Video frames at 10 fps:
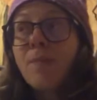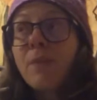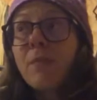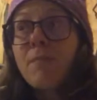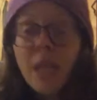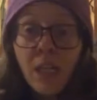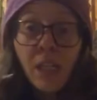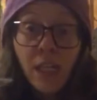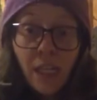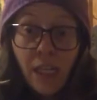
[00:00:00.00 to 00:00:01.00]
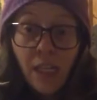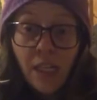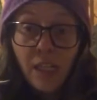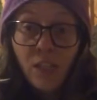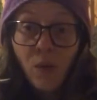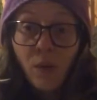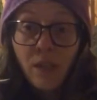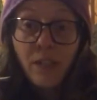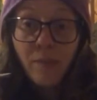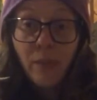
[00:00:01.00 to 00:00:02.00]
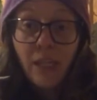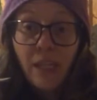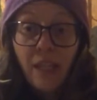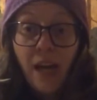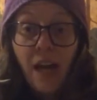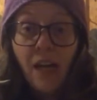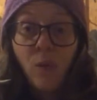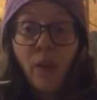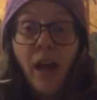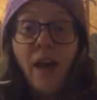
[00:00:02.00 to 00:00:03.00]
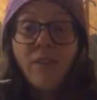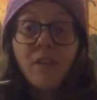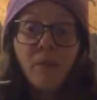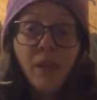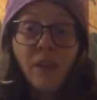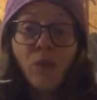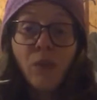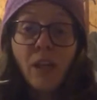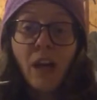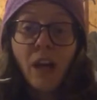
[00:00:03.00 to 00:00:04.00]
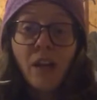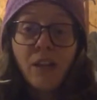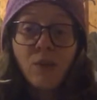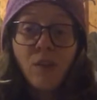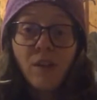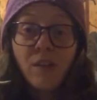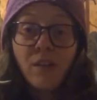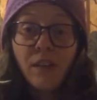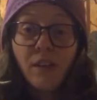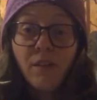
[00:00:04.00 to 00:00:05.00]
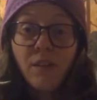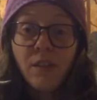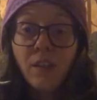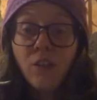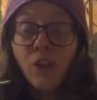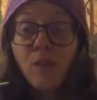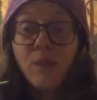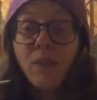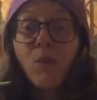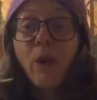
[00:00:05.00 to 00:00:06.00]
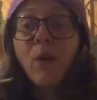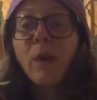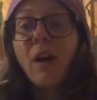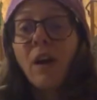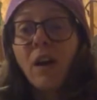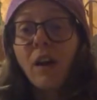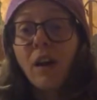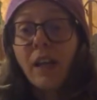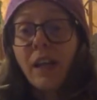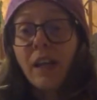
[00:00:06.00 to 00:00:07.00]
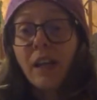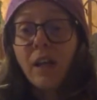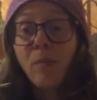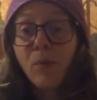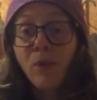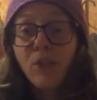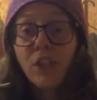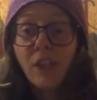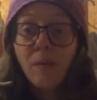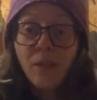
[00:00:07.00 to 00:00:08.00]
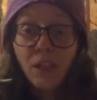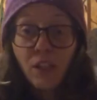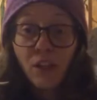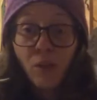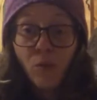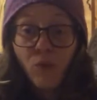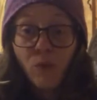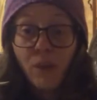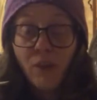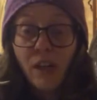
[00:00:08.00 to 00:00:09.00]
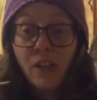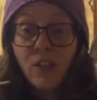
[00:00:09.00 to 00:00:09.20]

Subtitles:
The main key is going to be that we have to be really honest with ourselves in terms of where we are in approaching a particular movement, right?